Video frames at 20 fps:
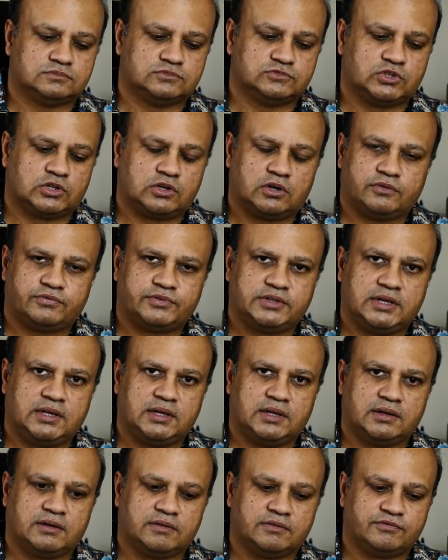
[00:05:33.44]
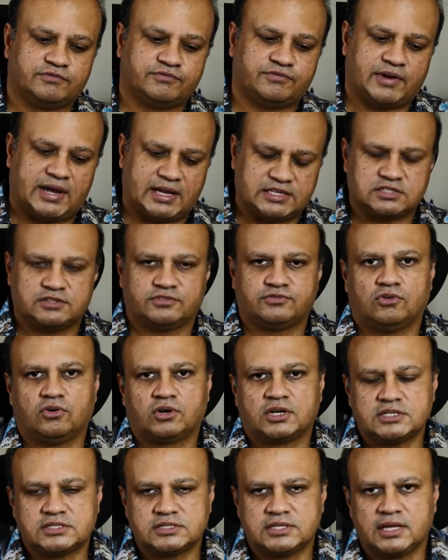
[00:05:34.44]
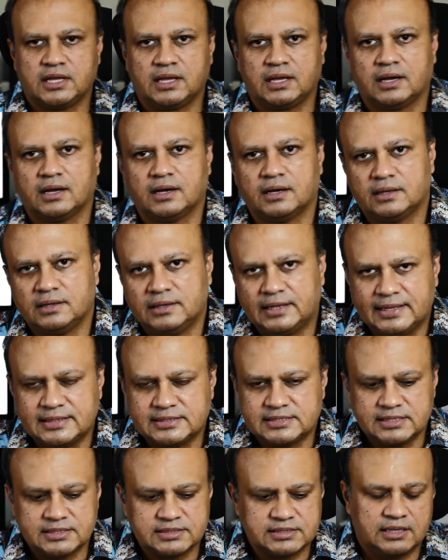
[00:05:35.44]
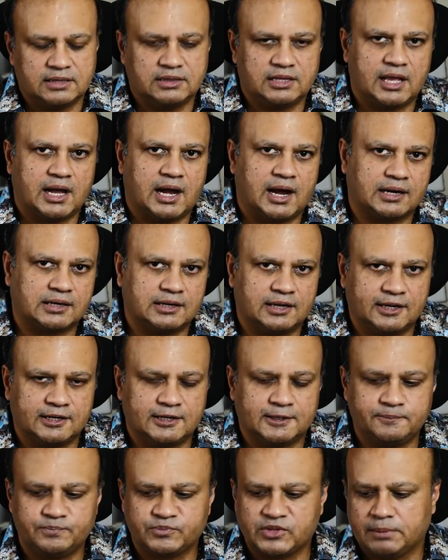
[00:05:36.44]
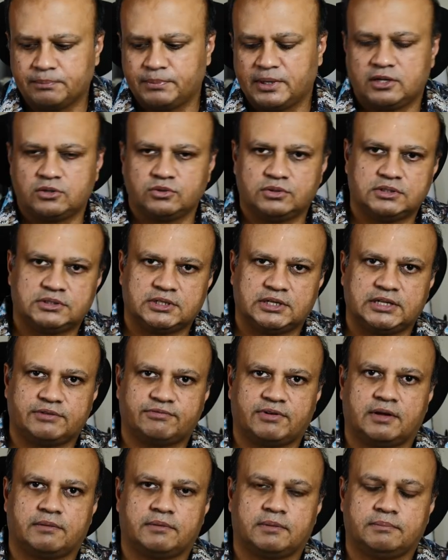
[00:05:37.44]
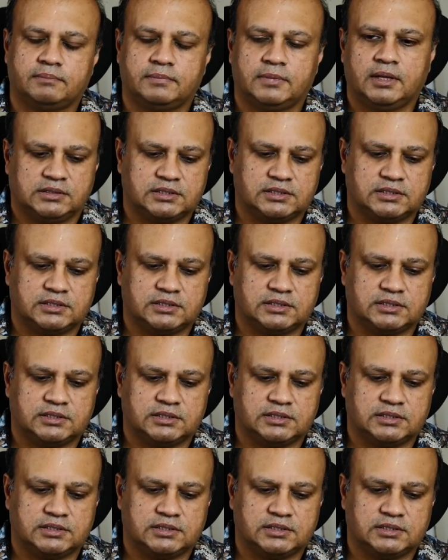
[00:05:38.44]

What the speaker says: One of the faster focusing lenses in the Art lineup compared to the 35mm.